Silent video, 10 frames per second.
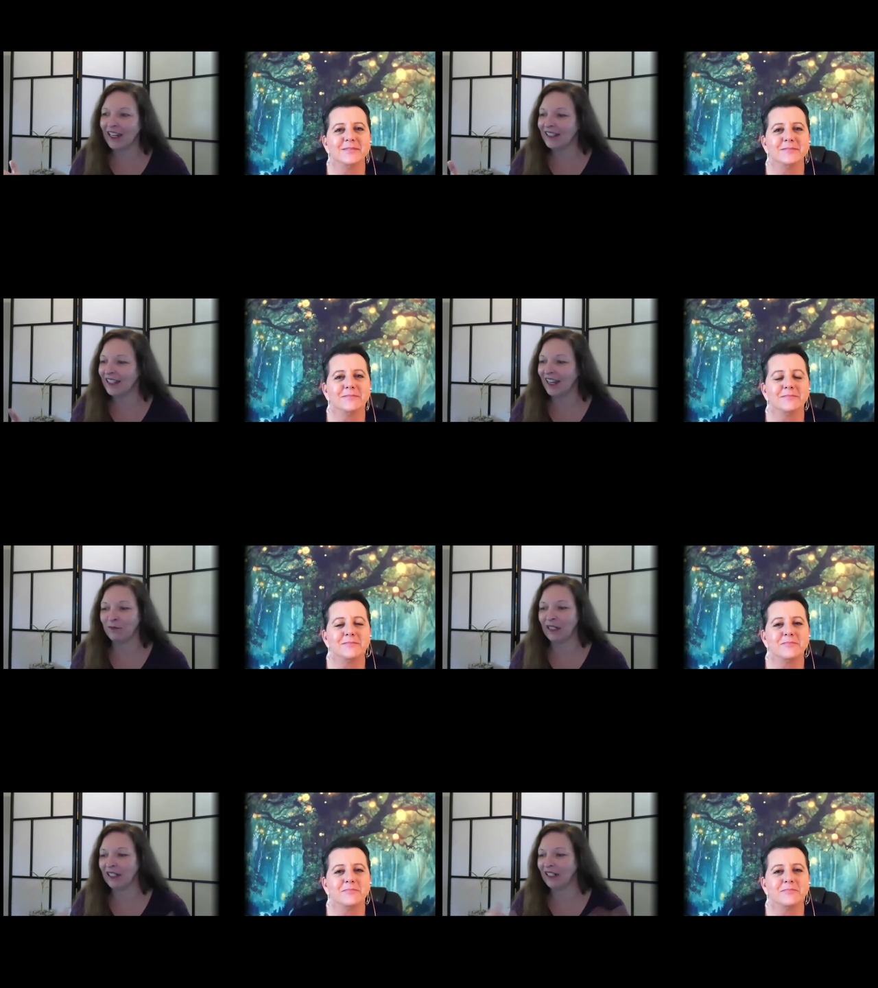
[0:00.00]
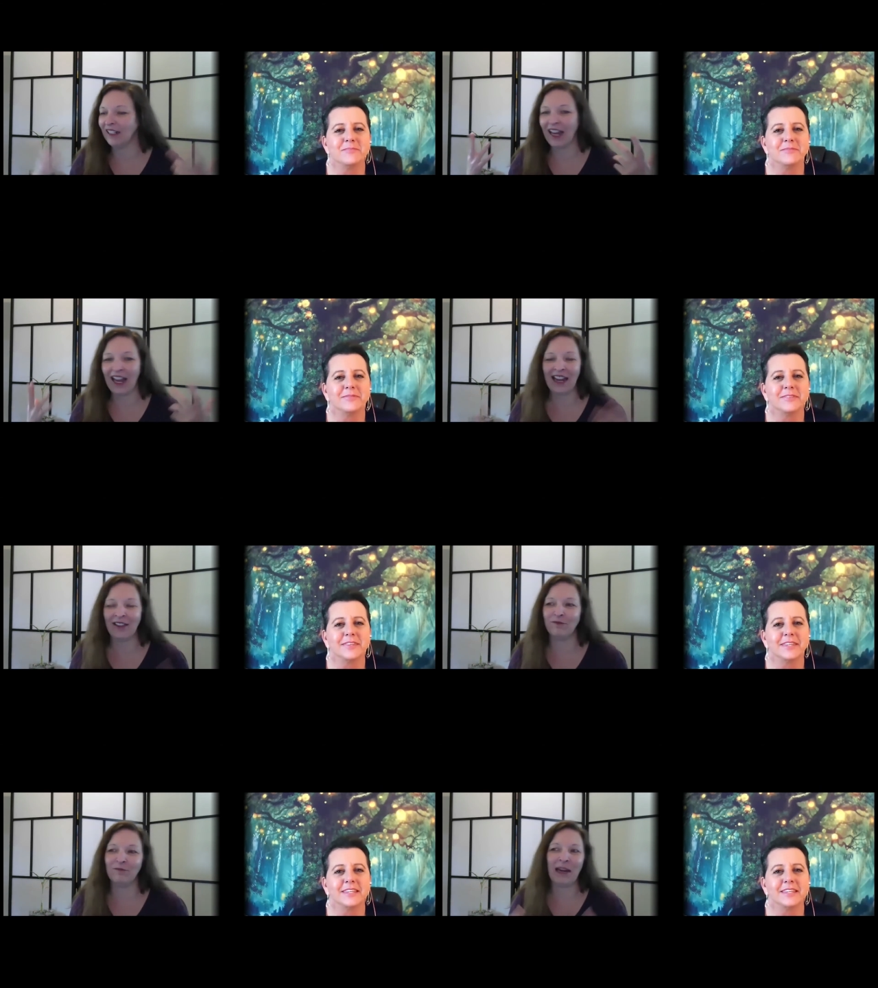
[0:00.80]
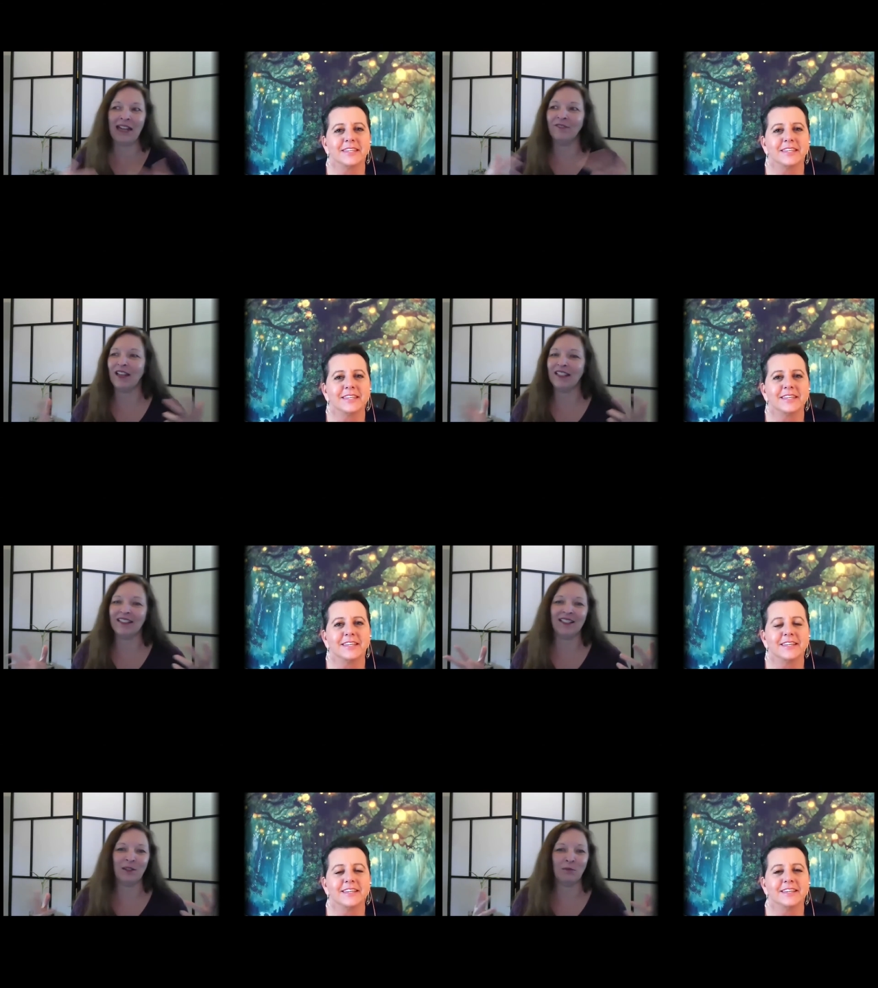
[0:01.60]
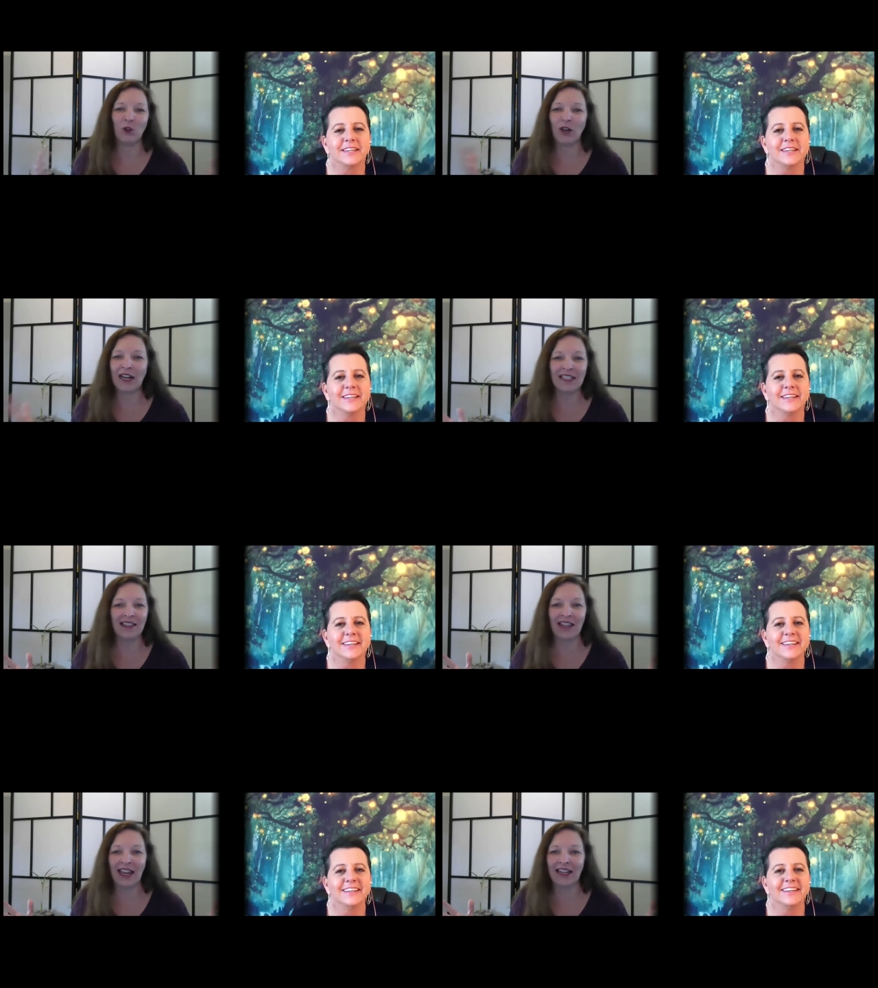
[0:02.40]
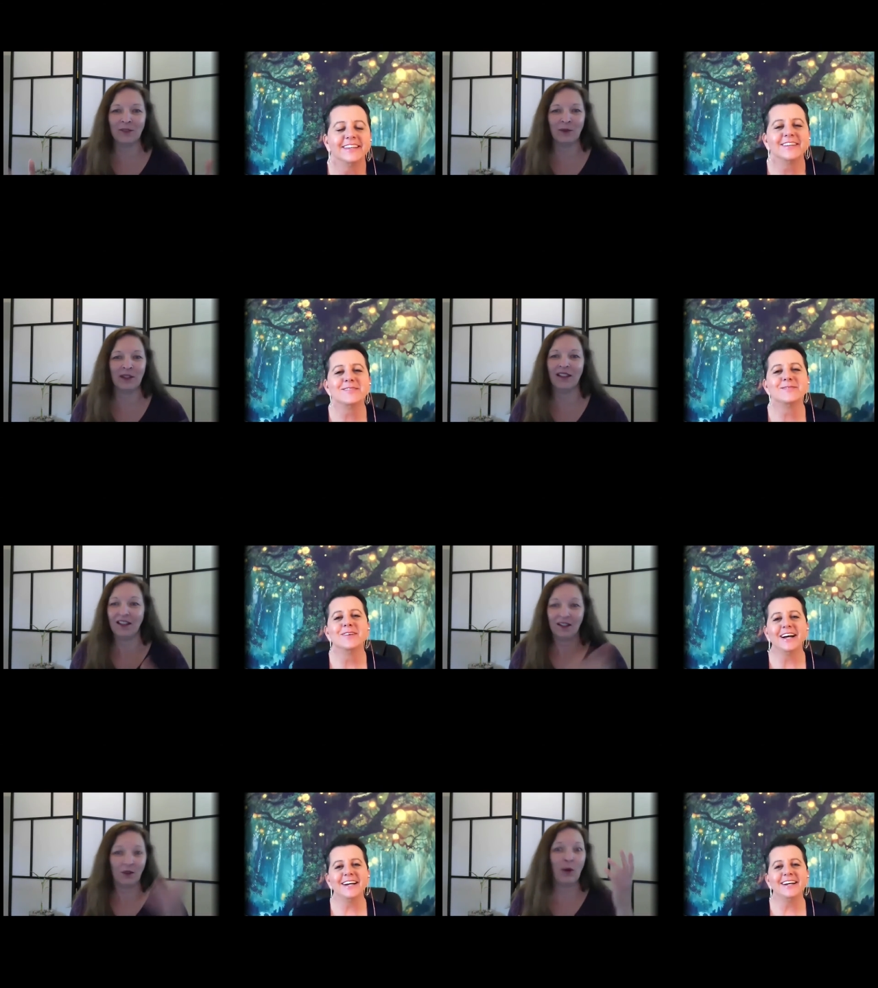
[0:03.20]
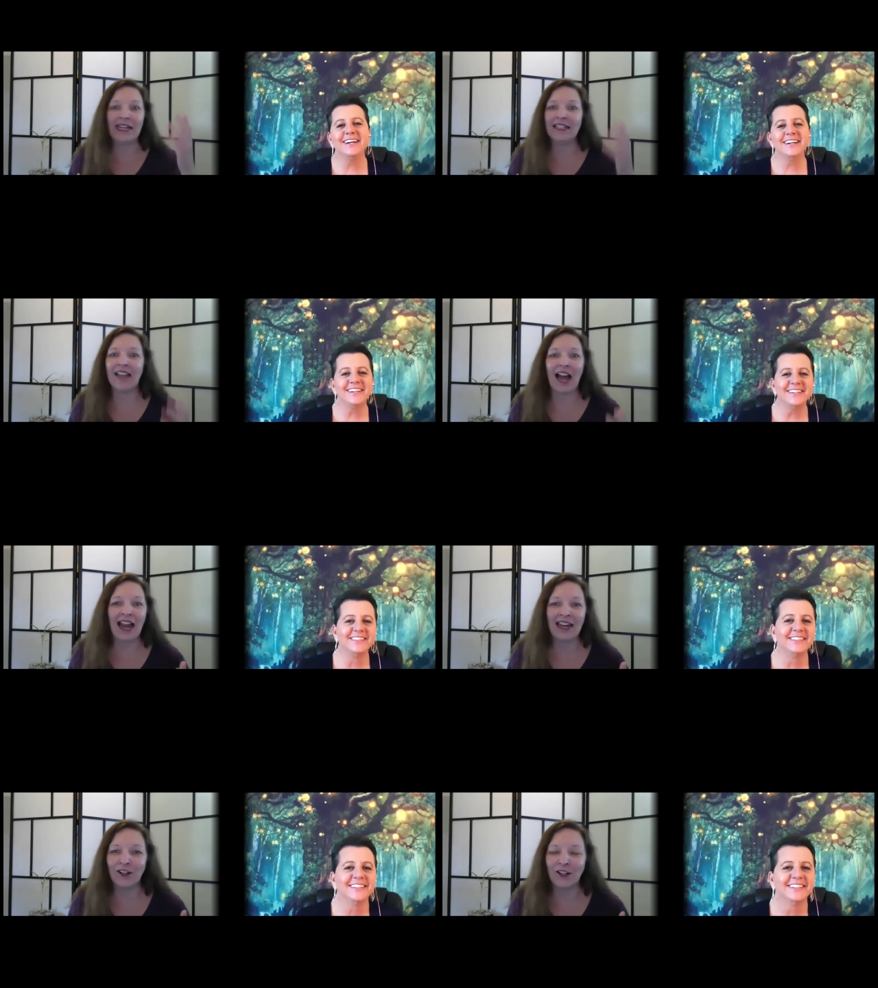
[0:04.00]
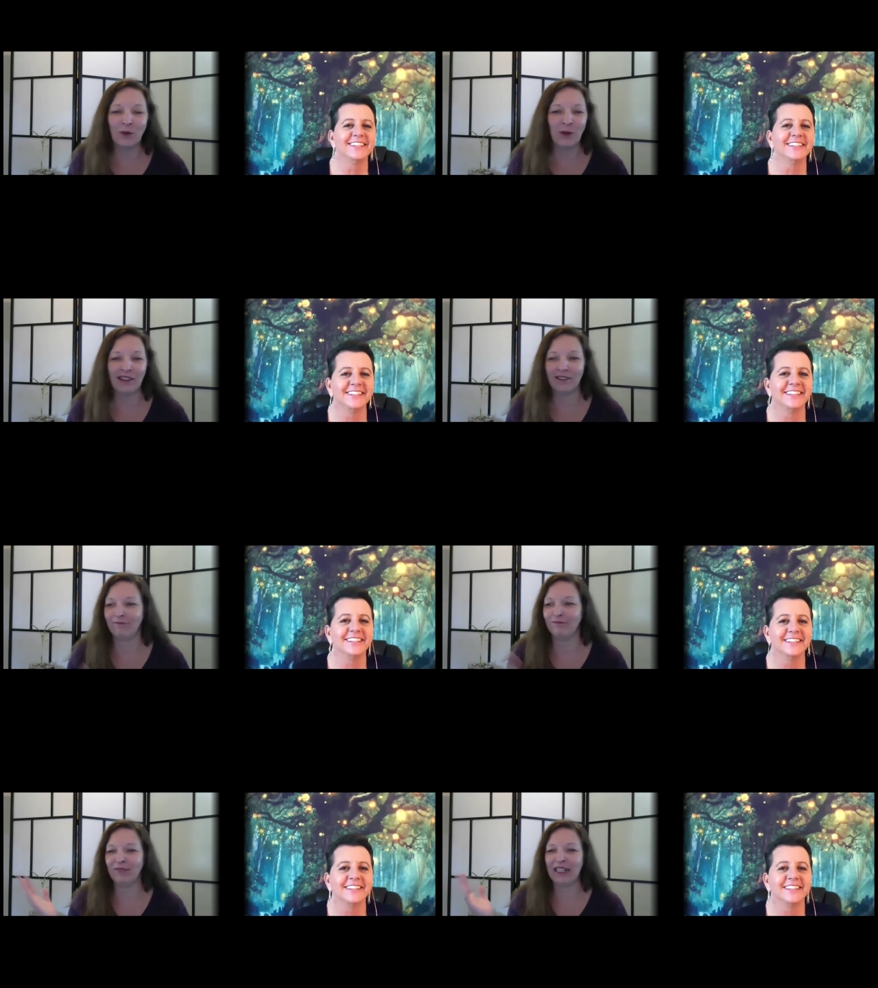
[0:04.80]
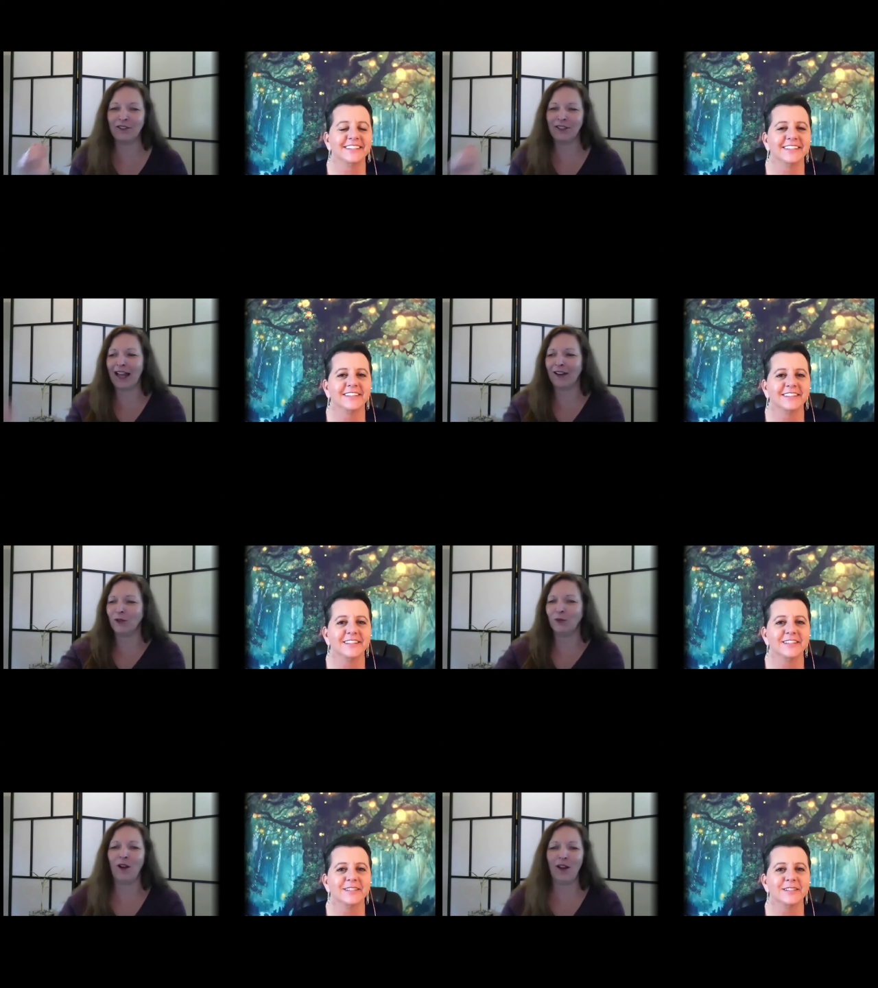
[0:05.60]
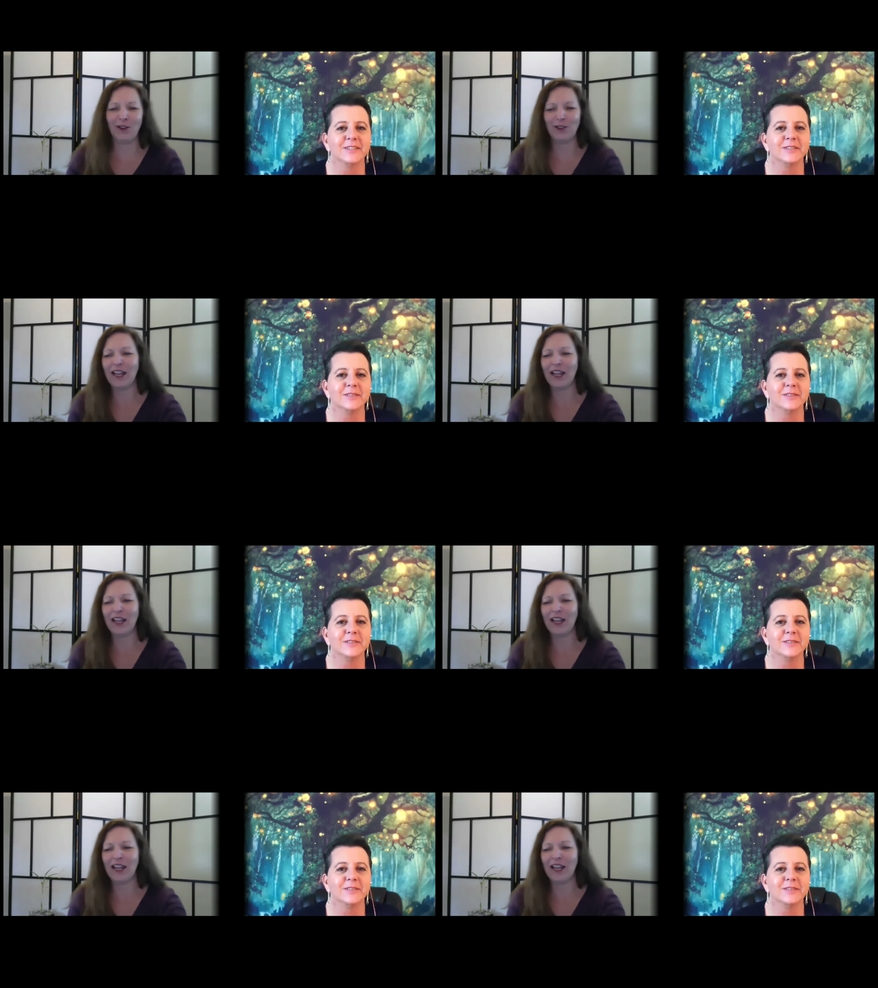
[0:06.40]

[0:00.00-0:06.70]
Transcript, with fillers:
Speaker 1: I mean, I have manifested some crazy things with wow. Dyer, with Neale Donald Walsch.